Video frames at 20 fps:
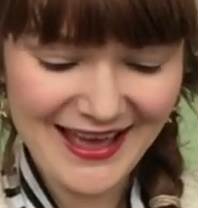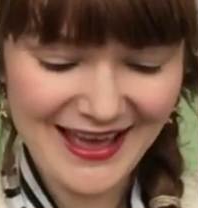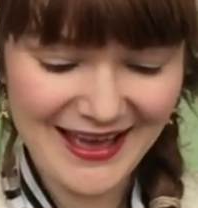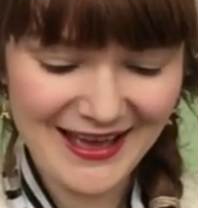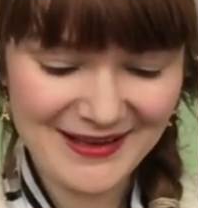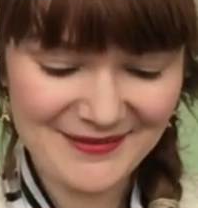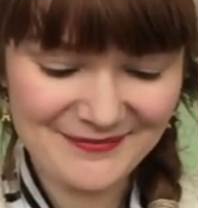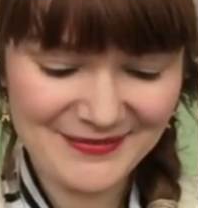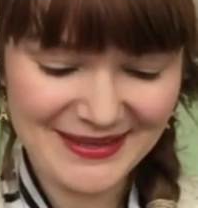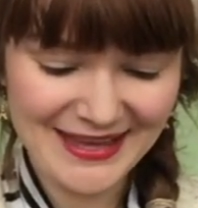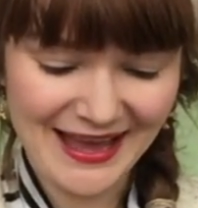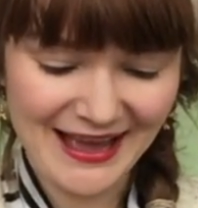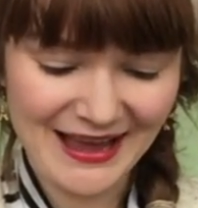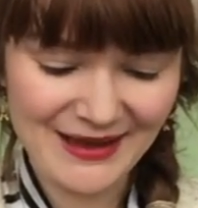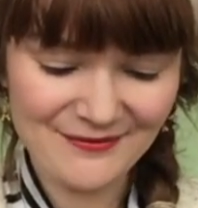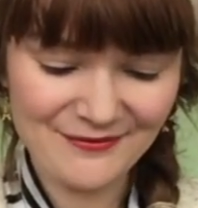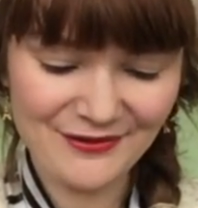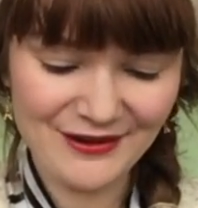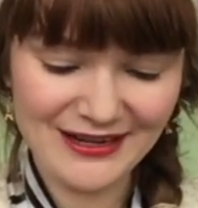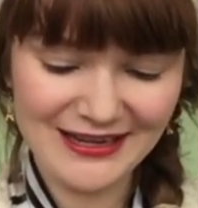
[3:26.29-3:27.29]
But yeah,
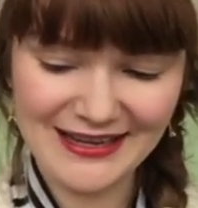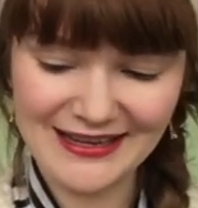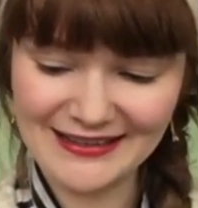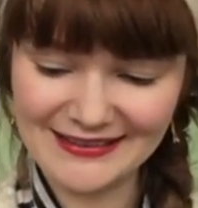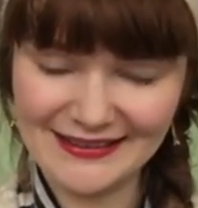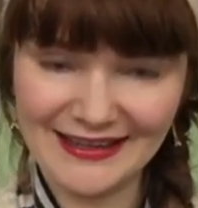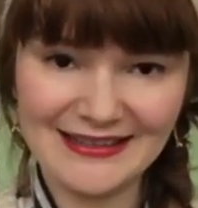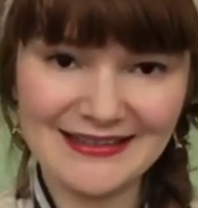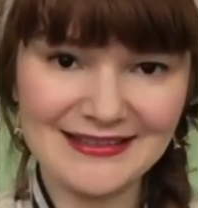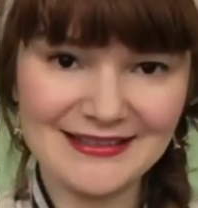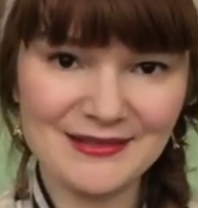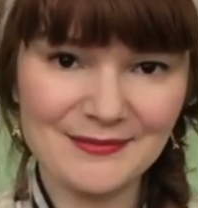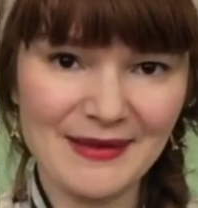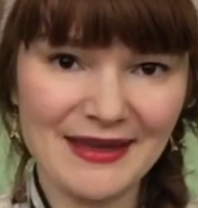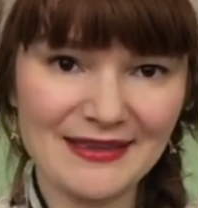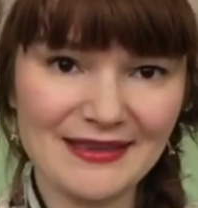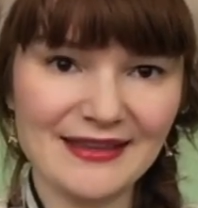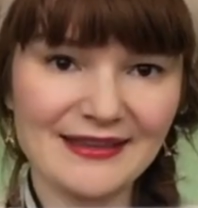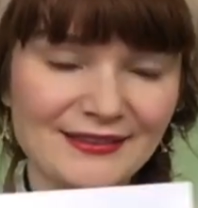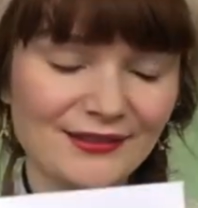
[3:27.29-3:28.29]
I'm really excited to
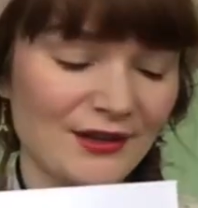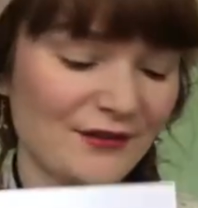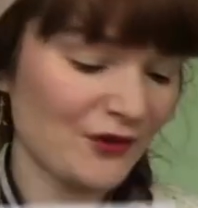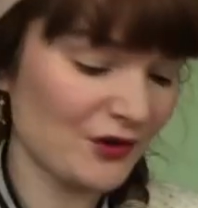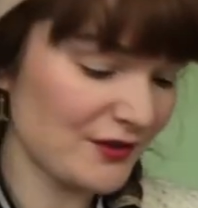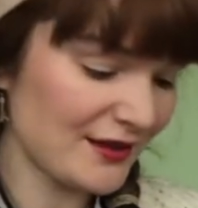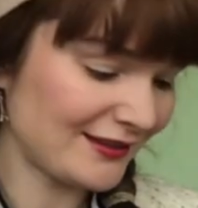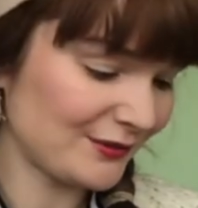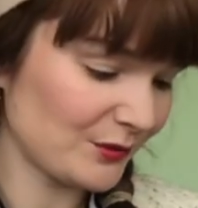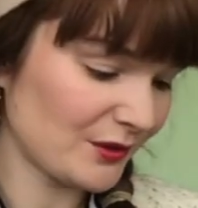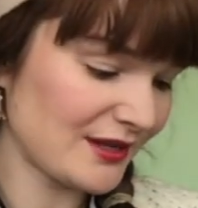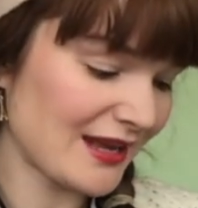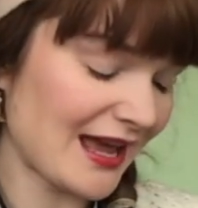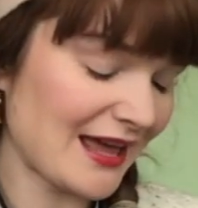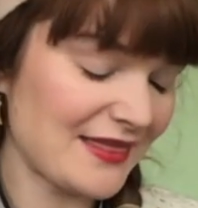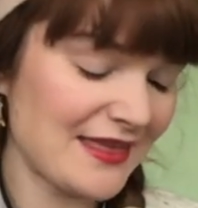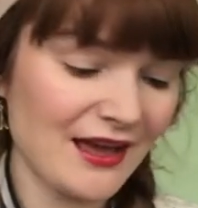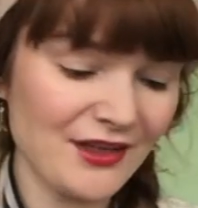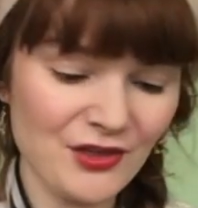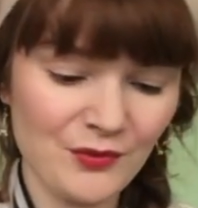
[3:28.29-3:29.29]
make these. So I've got this one,
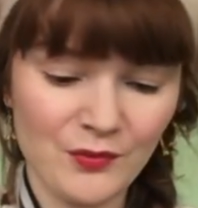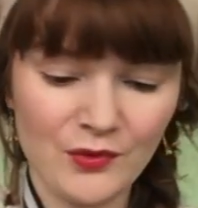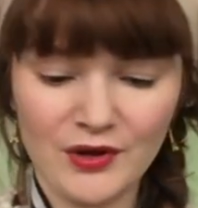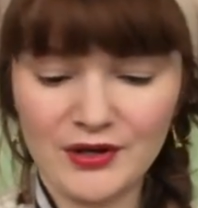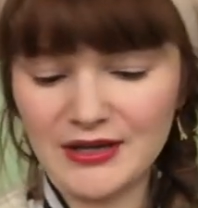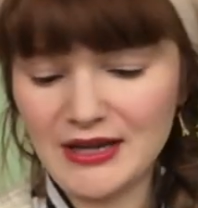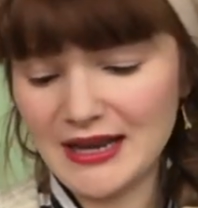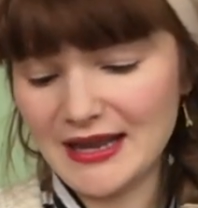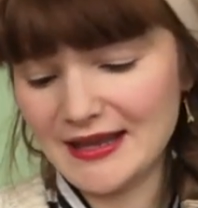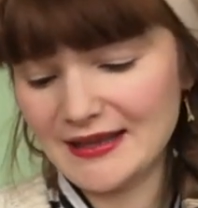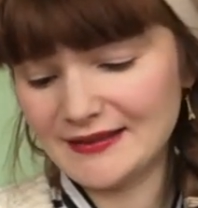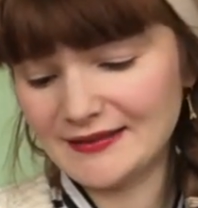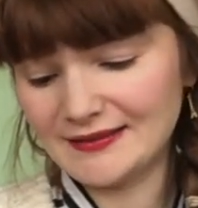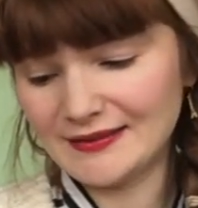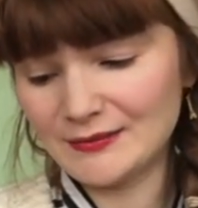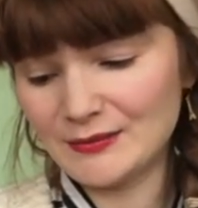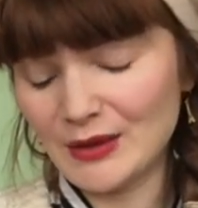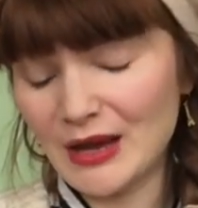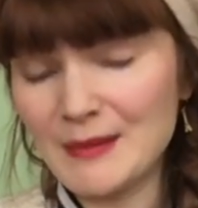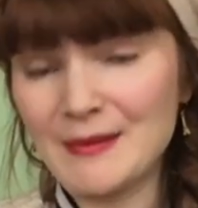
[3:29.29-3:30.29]
and the other one
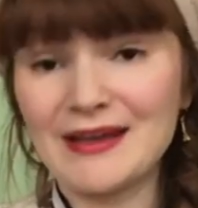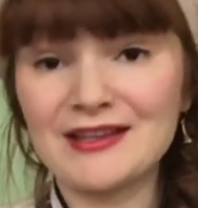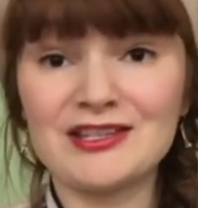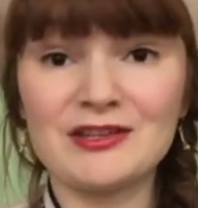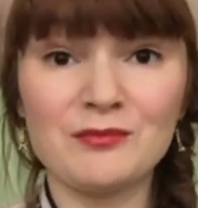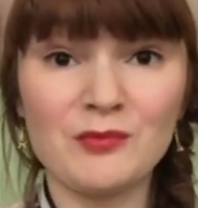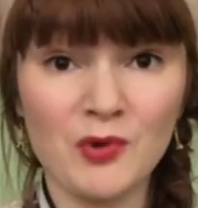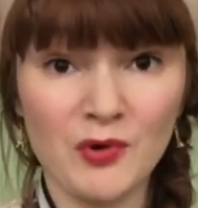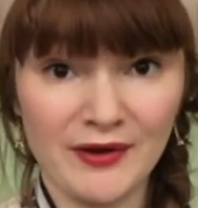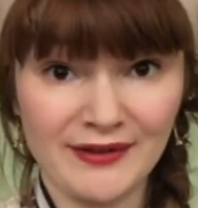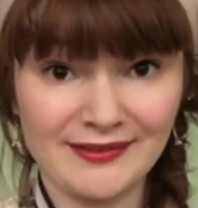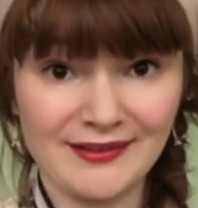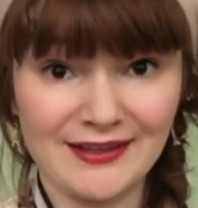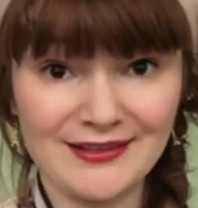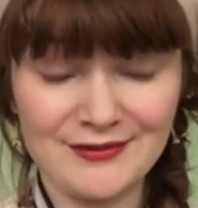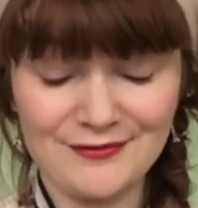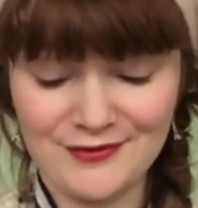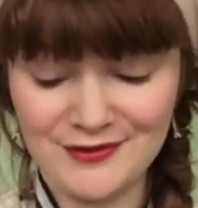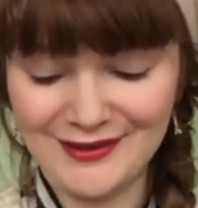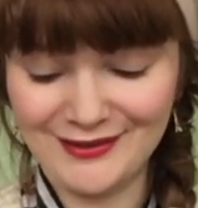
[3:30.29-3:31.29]
is, I'm actually more
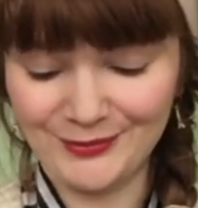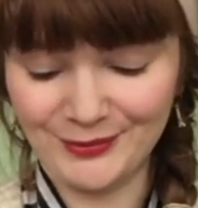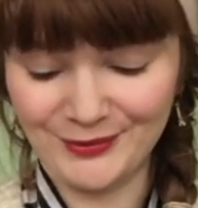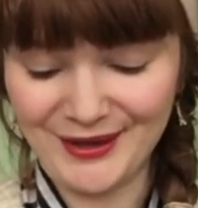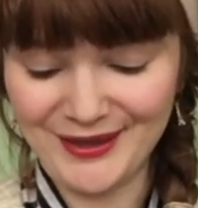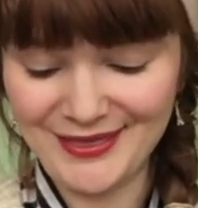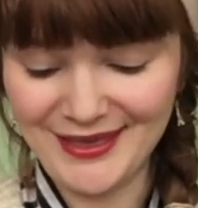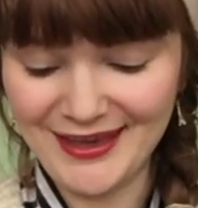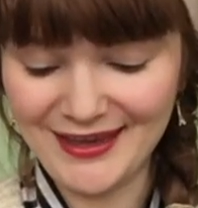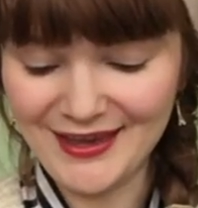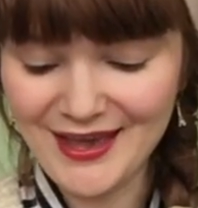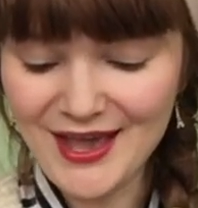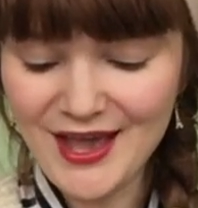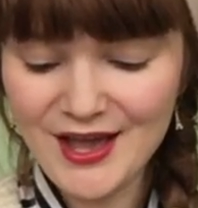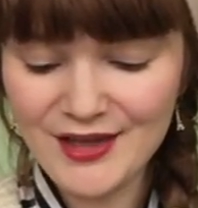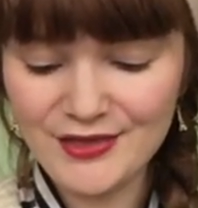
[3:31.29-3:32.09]
excited for this one, I think.